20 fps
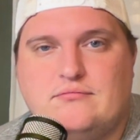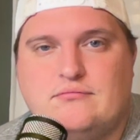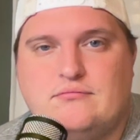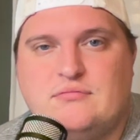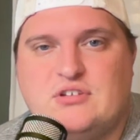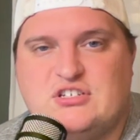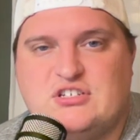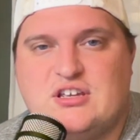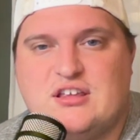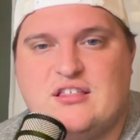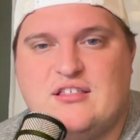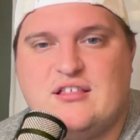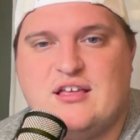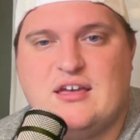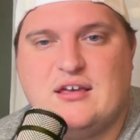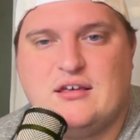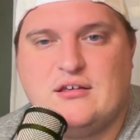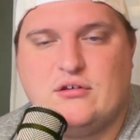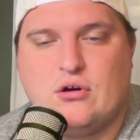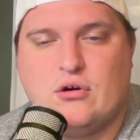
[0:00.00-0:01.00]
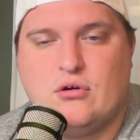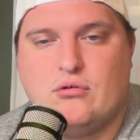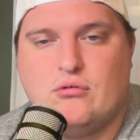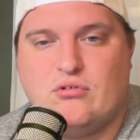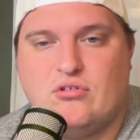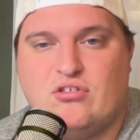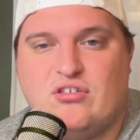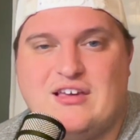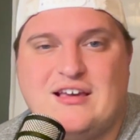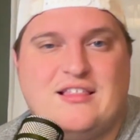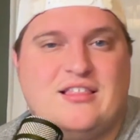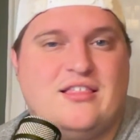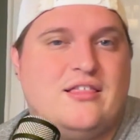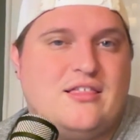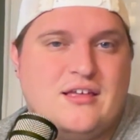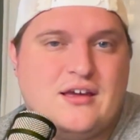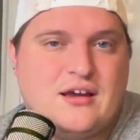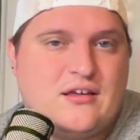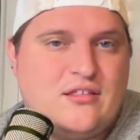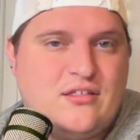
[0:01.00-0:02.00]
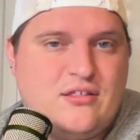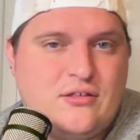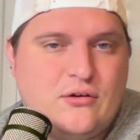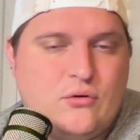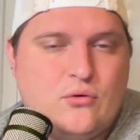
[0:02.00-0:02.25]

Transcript: Michigan State goes 6-6